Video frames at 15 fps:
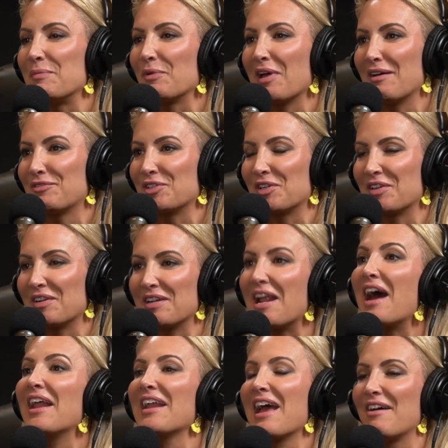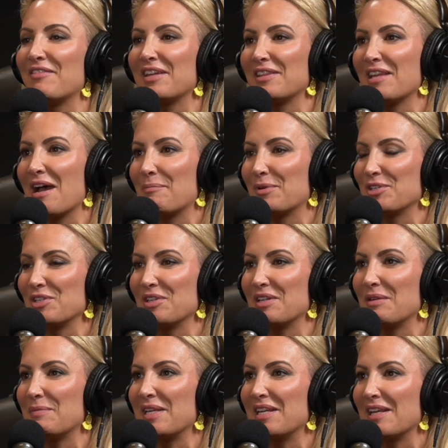People after not having the opportunity
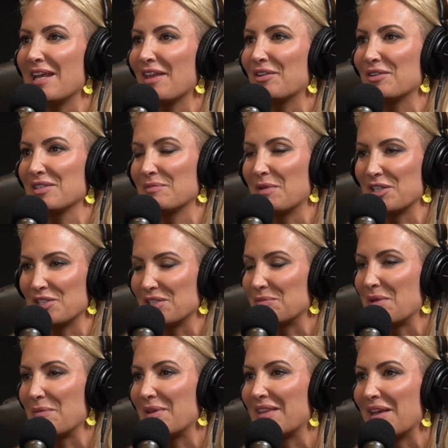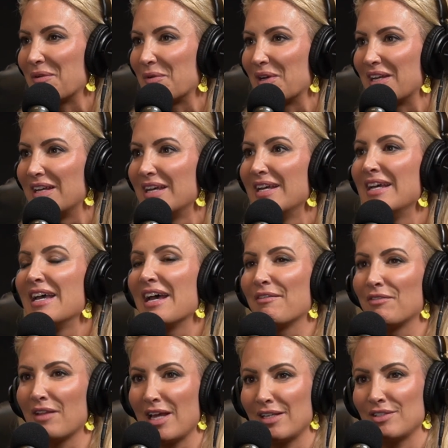to be together as much as maybe they would
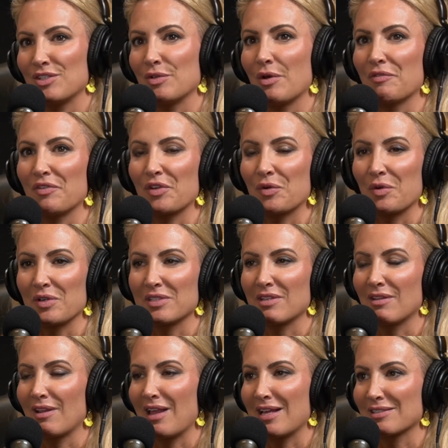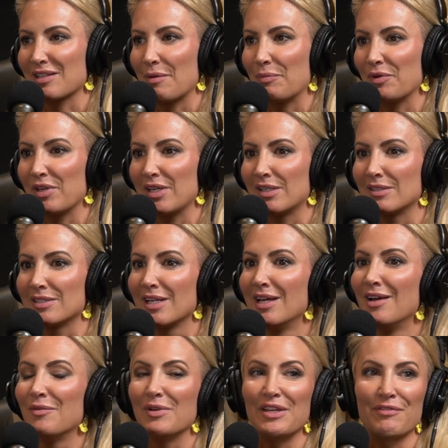have liked to over the course of the last couple of years.
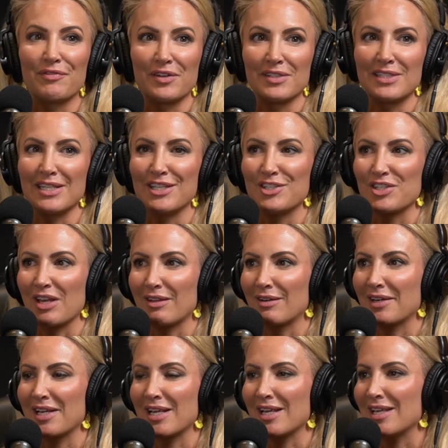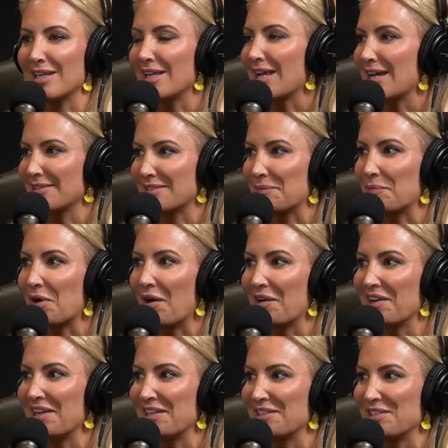When you first see each other, you got some
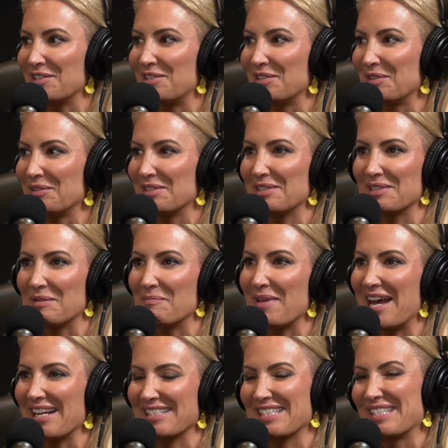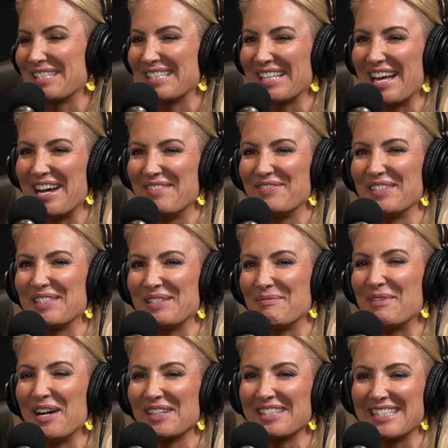partying to do and some backs to slap and some
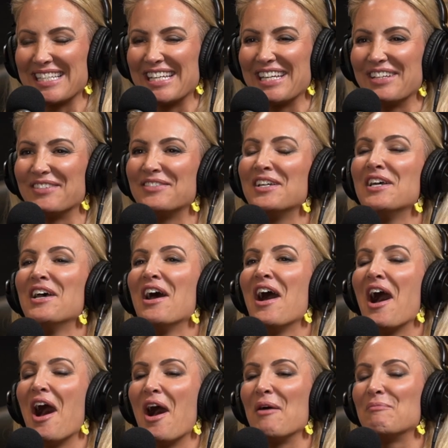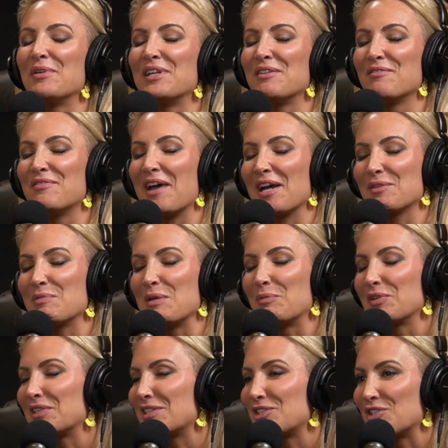hugs to give. But in fact,
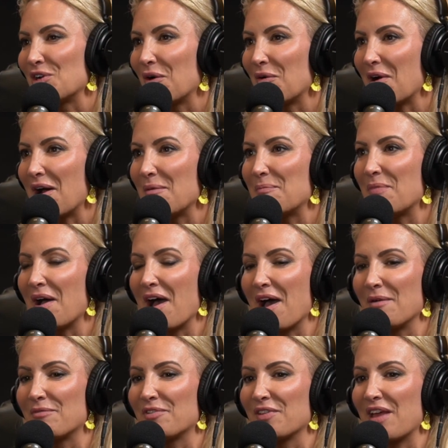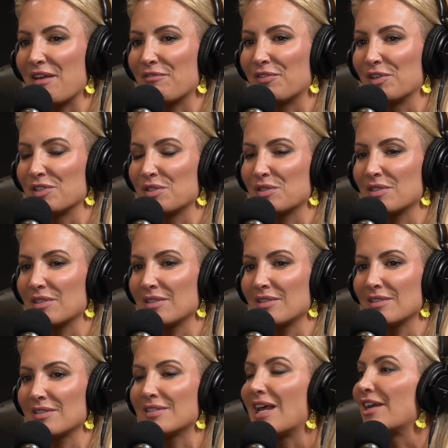people did show up for that first
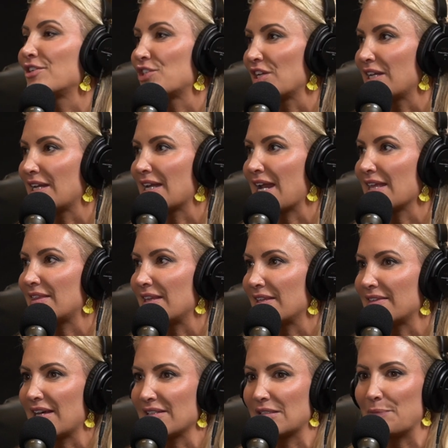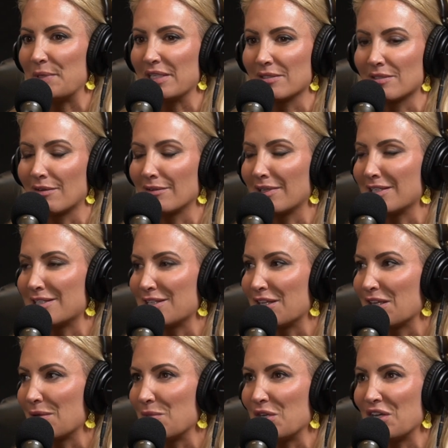session, and I think that speaks certainly to the
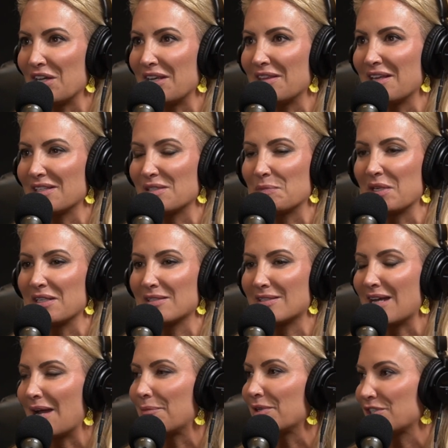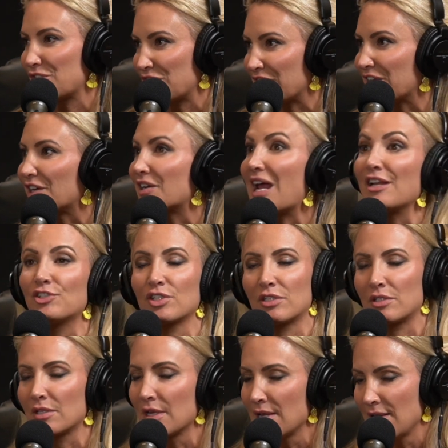community that's been established here. Not
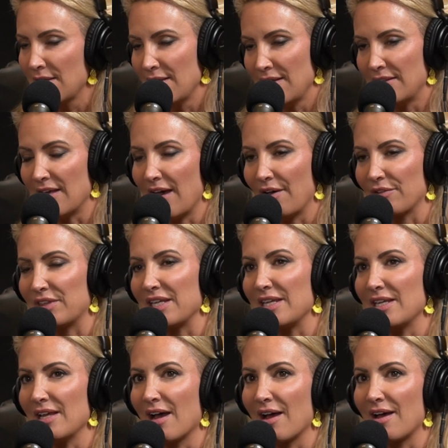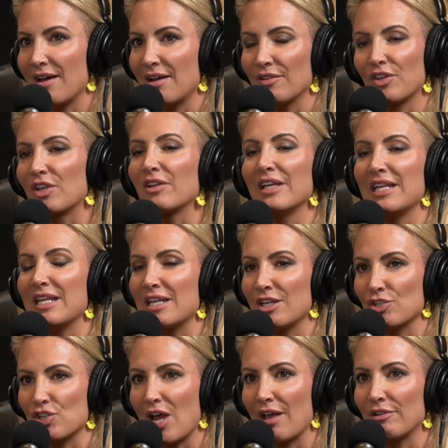just the Clean
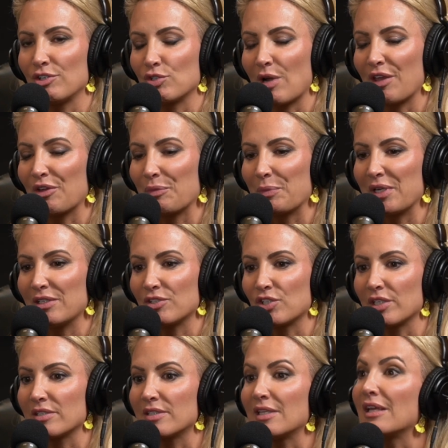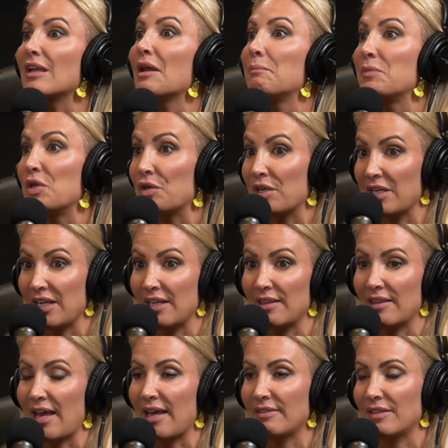Eating Challenge, rather, but just the community
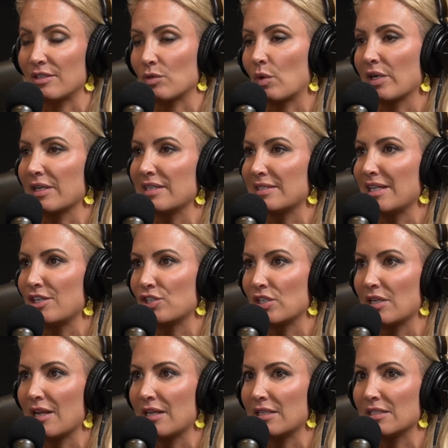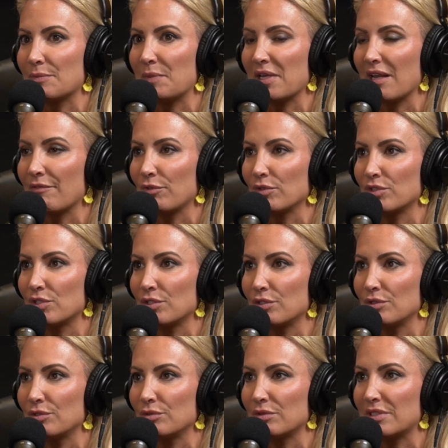that this organization has been able
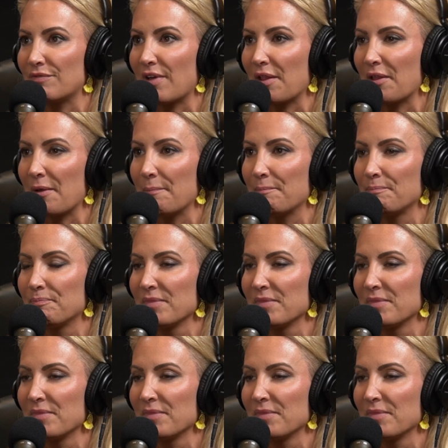to develop.